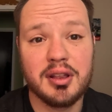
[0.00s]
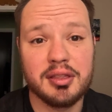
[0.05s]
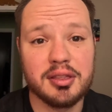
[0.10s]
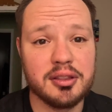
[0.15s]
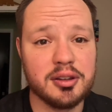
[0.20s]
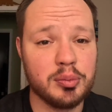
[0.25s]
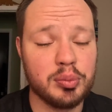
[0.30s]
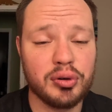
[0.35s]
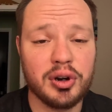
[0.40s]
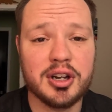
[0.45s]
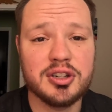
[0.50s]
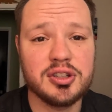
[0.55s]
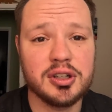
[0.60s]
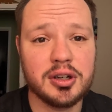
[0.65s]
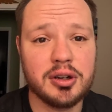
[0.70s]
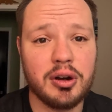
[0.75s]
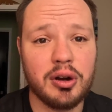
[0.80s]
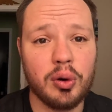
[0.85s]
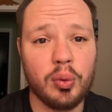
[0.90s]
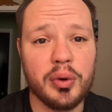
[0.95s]
The
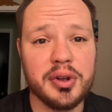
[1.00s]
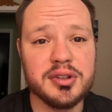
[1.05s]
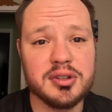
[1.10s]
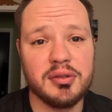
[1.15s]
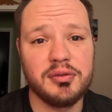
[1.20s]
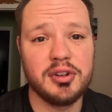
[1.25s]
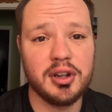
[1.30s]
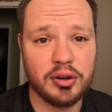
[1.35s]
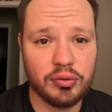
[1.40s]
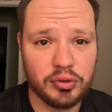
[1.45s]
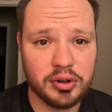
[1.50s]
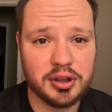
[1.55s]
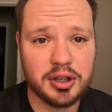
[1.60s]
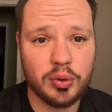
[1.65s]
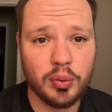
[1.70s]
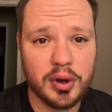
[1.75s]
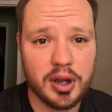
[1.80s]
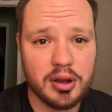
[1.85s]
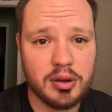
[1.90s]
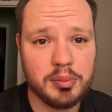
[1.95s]
project car ones have done really
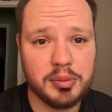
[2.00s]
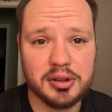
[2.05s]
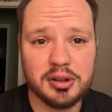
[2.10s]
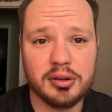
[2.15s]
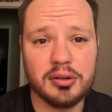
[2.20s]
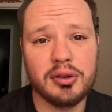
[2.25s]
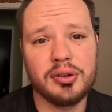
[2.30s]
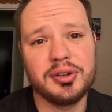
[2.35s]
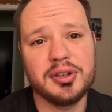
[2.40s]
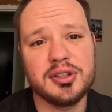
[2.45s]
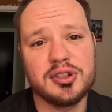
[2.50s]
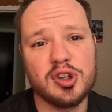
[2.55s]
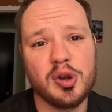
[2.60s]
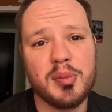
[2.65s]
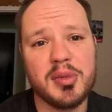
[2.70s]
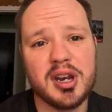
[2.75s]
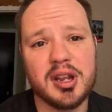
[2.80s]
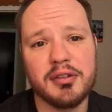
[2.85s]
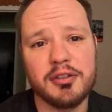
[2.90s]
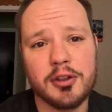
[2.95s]
well, but there are only so
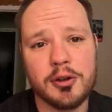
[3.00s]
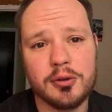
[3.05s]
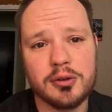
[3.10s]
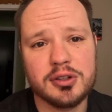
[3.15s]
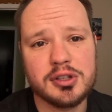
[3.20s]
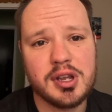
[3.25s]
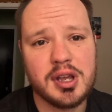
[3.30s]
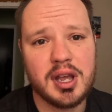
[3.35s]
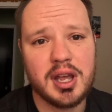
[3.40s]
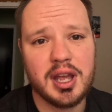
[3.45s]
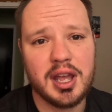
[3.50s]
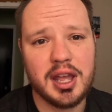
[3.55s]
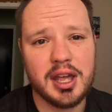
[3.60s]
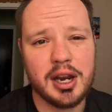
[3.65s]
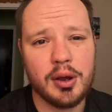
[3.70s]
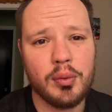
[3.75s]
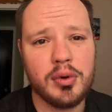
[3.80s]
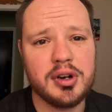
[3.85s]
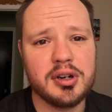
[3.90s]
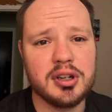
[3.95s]
many of those, and
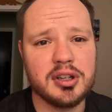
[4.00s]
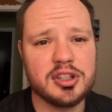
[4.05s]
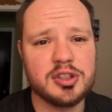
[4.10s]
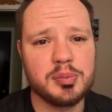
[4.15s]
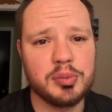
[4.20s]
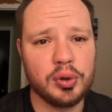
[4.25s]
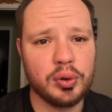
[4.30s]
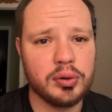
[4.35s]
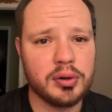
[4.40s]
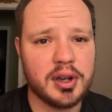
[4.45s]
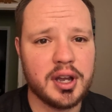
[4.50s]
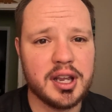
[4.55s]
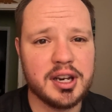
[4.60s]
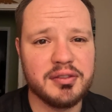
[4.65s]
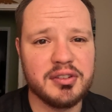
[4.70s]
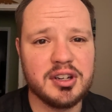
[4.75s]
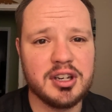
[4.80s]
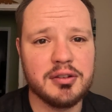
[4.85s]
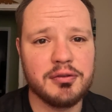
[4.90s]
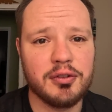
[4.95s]
I wanted to explore kind
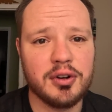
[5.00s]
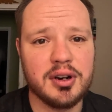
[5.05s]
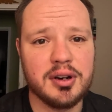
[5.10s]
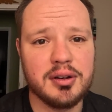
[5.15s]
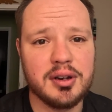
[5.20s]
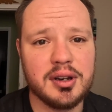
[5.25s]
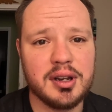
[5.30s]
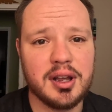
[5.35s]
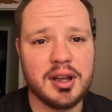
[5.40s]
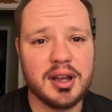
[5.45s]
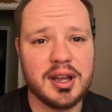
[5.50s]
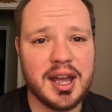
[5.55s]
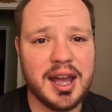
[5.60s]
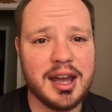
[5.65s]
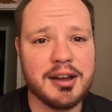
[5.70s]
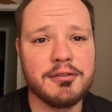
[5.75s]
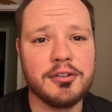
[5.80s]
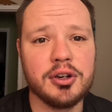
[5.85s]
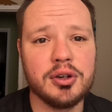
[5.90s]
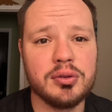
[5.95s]
of a different
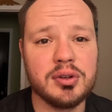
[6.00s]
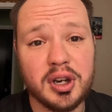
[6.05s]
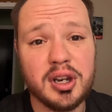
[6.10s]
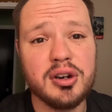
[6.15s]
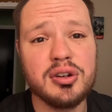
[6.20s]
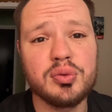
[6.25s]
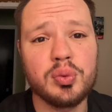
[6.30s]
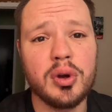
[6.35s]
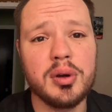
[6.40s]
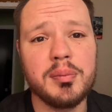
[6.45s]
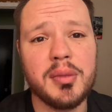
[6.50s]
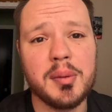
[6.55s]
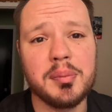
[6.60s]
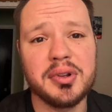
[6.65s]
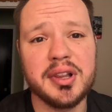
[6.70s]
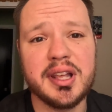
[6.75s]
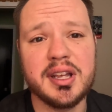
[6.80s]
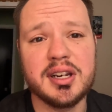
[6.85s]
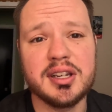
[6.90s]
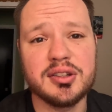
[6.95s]
avenue. But here's what my
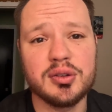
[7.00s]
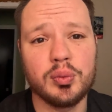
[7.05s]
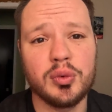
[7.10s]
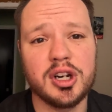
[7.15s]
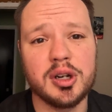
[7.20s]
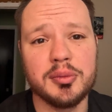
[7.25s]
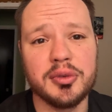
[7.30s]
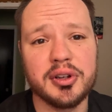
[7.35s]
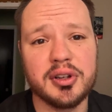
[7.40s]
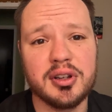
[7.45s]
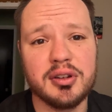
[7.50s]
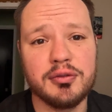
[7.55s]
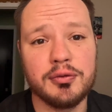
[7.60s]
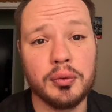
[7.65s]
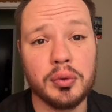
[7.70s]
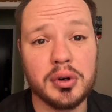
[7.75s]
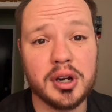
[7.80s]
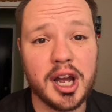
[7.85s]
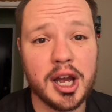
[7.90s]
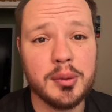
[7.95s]
plan is and what I'm looking
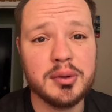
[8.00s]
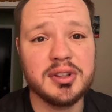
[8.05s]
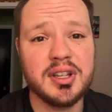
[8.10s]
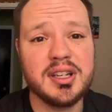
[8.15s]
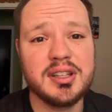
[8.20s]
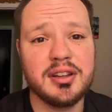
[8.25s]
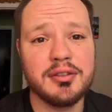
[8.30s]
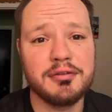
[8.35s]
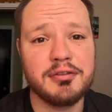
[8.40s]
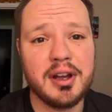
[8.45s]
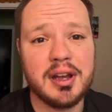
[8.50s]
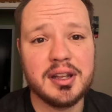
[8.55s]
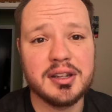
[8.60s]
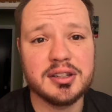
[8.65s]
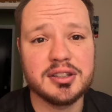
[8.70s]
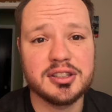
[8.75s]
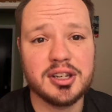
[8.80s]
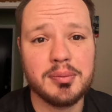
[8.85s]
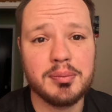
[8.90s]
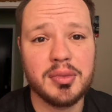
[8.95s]
for. I would like to
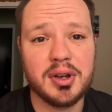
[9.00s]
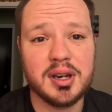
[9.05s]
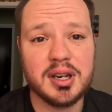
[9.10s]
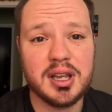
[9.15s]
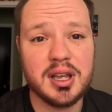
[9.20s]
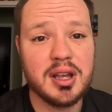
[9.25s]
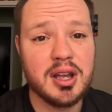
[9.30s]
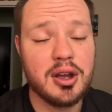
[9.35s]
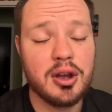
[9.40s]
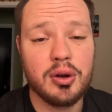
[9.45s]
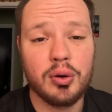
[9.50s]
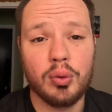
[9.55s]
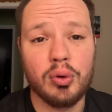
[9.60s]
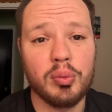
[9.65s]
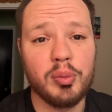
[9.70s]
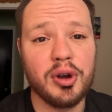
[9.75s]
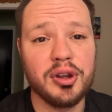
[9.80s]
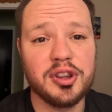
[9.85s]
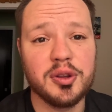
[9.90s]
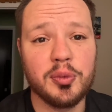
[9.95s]
find somebody or
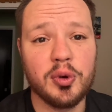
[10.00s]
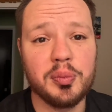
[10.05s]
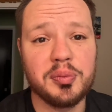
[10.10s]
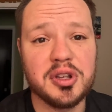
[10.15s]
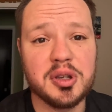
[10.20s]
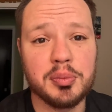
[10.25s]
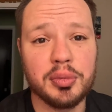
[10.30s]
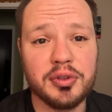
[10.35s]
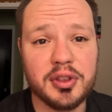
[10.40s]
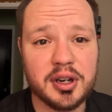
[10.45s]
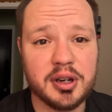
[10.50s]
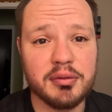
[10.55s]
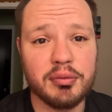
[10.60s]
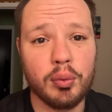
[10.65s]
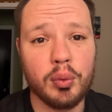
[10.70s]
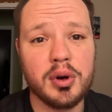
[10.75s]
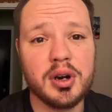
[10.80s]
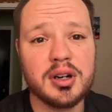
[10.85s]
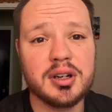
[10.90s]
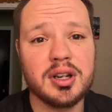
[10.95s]
multiple people that have
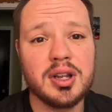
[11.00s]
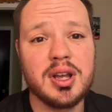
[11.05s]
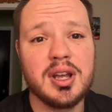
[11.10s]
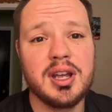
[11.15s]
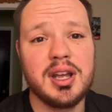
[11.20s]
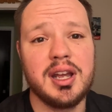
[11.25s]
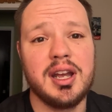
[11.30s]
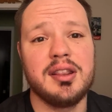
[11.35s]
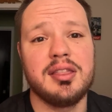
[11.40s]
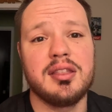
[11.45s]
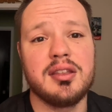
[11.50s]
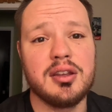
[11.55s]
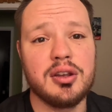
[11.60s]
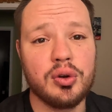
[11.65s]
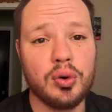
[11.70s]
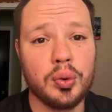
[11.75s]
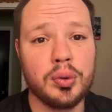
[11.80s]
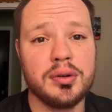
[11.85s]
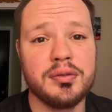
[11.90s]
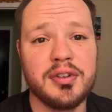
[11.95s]
worked at the
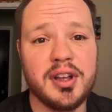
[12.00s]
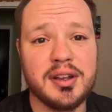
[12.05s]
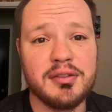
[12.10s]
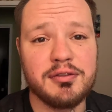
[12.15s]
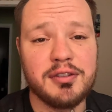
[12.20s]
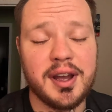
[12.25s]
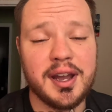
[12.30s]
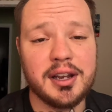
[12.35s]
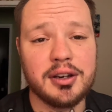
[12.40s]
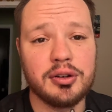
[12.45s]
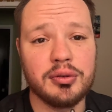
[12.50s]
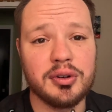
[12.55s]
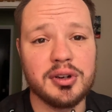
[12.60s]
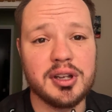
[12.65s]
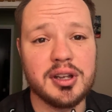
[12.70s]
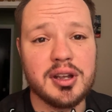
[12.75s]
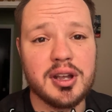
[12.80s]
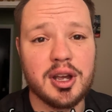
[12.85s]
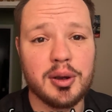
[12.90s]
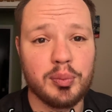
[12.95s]
Corvette
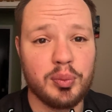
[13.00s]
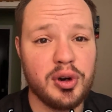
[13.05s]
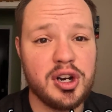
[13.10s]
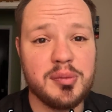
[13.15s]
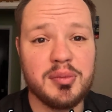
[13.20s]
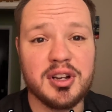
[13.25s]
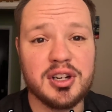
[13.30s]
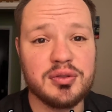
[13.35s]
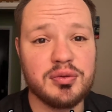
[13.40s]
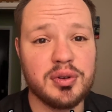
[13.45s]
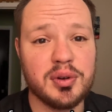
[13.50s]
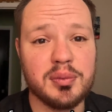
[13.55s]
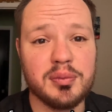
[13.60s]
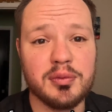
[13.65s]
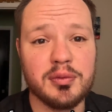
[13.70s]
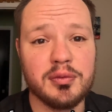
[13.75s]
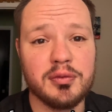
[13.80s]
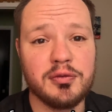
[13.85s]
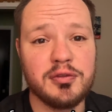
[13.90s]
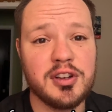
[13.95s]
factory pretty much
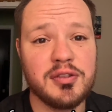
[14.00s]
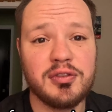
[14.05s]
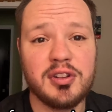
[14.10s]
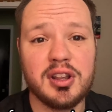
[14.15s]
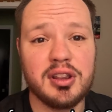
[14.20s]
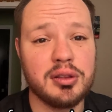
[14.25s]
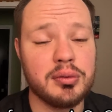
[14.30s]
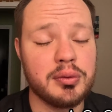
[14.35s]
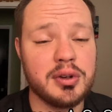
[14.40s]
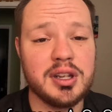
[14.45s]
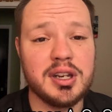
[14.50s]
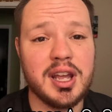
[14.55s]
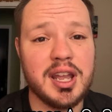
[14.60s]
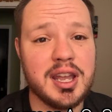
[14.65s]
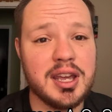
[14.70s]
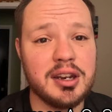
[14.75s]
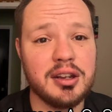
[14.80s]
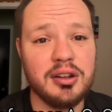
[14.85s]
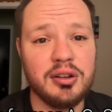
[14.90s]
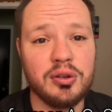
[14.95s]
from 53 to
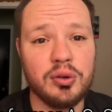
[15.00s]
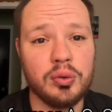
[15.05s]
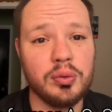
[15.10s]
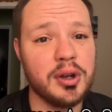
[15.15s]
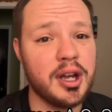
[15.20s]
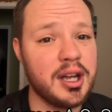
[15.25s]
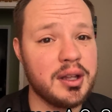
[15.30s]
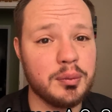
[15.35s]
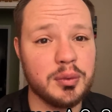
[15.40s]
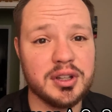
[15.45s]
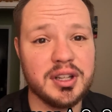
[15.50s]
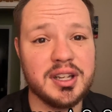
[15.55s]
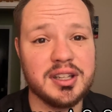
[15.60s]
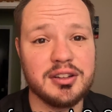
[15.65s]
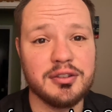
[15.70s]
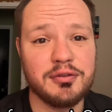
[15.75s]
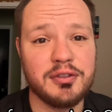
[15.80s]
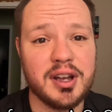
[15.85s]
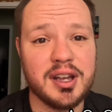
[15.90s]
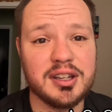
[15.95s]
82. I would like
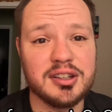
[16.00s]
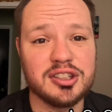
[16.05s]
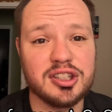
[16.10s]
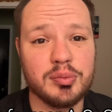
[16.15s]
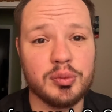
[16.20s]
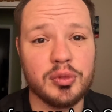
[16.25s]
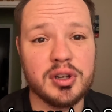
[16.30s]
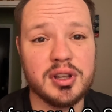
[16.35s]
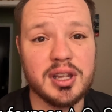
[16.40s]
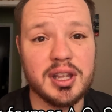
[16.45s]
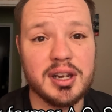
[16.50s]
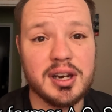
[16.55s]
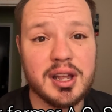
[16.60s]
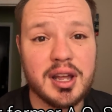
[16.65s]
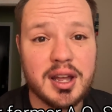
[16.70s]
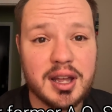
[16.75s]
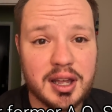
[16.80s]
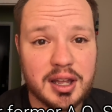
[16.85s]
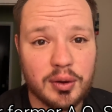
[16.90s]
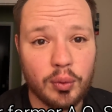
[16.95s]
to find someone that
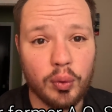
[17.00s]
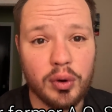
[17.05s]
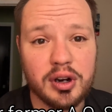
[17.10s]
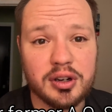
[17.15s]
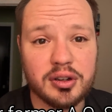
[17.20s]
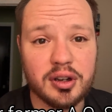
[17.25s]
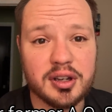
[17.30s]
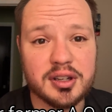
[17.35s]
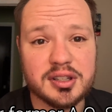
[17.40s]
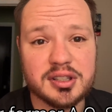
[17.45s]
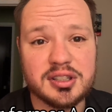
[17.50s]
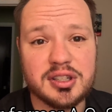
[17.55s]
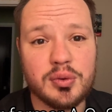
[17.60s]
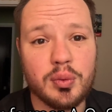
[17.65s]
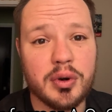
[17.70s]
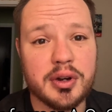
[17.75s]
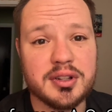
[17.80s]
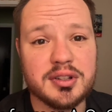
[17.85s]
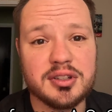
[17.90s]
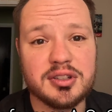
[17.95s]
worked on
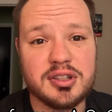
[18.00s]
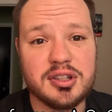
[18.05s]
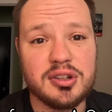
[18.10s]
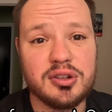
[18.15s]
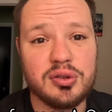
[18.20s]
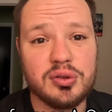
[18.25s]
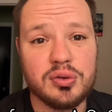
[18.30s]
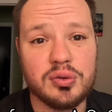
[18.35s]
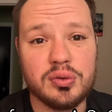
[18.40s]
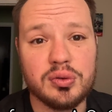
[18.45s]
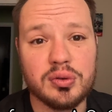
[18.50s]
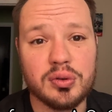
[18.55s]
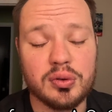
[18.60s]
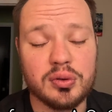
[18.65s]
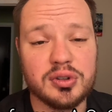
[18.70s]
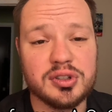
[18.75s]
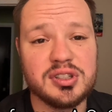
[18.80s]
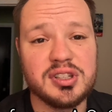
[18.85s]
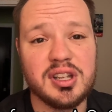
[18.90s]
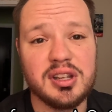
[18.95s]
C1, C2s,
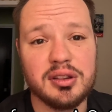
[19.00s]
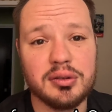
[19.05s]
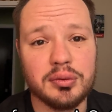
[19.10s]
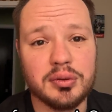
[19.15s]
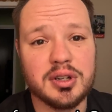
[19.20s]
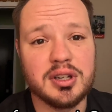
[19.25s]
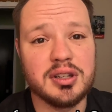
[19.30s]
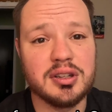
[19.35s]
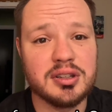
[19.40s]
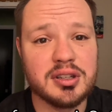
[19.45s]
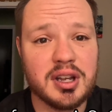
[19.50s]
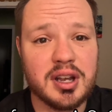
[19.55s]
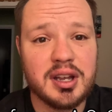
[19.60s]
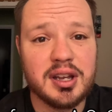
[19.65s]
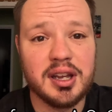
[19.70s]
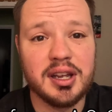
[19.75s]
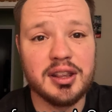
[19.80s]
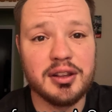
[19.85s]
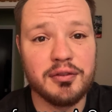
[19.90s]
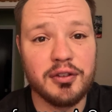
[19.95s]
or C3s
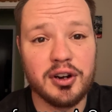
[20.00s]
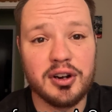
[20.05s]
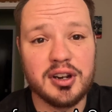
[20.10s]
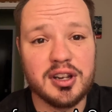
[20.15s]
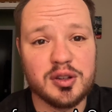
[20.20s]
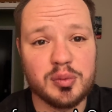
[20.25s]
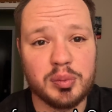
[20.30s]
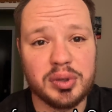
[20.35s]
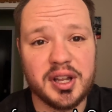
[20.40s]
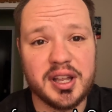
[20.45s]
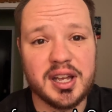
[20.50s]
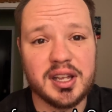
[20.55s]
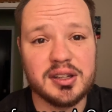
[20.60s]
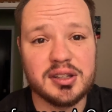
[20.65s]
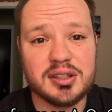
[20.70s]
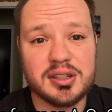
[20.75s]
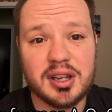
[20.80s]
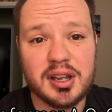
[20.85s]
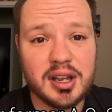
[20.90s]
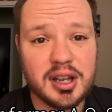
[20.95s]
in the various
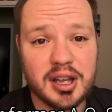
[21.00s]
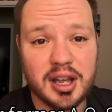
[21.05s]
plants.